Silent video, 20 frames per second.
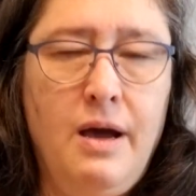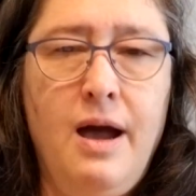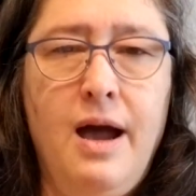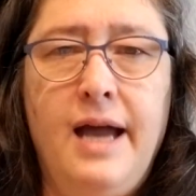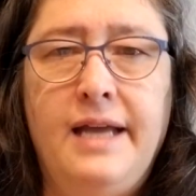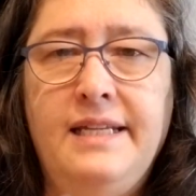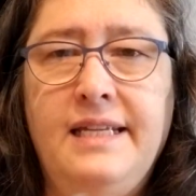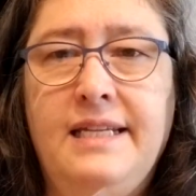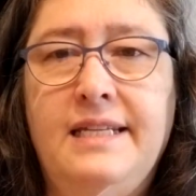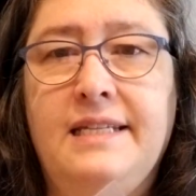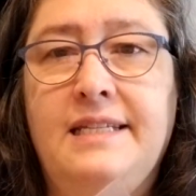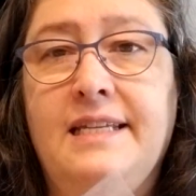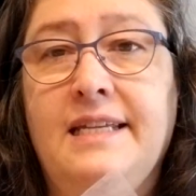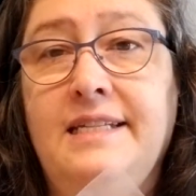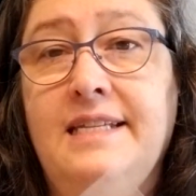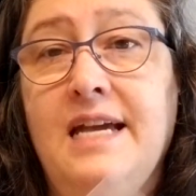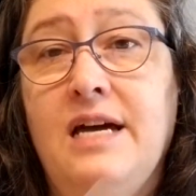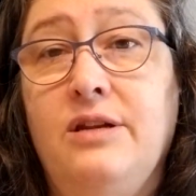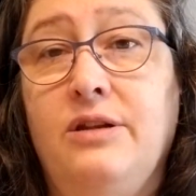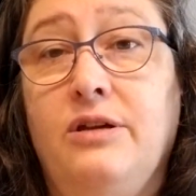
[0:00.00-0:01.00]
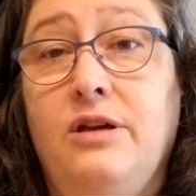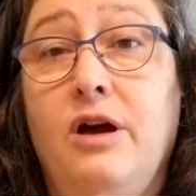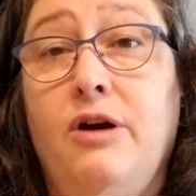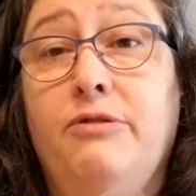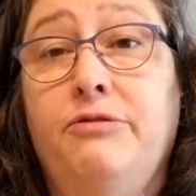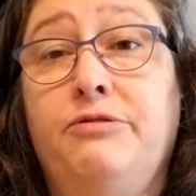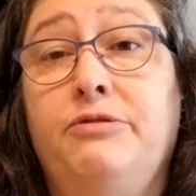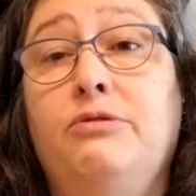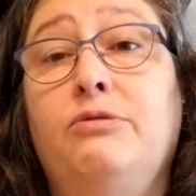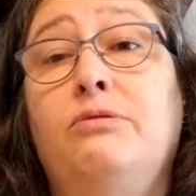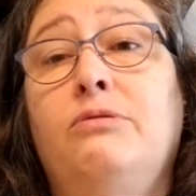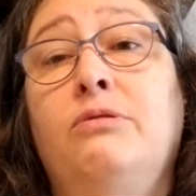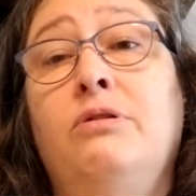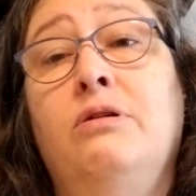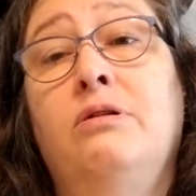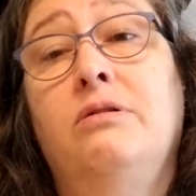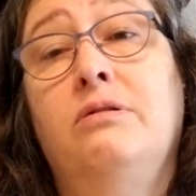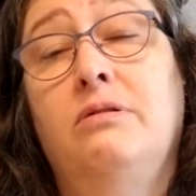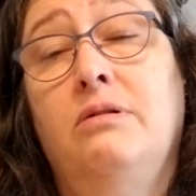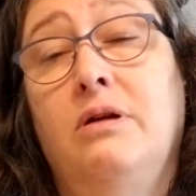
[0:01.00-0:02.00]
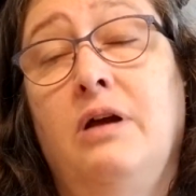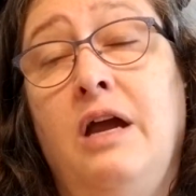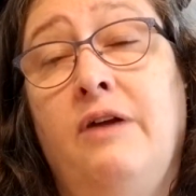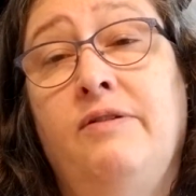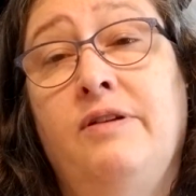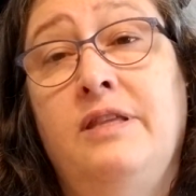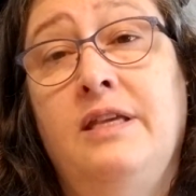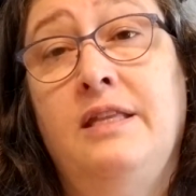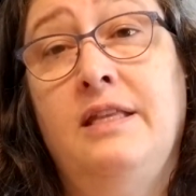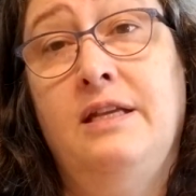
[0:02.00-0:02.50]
I need to sit down and go through everything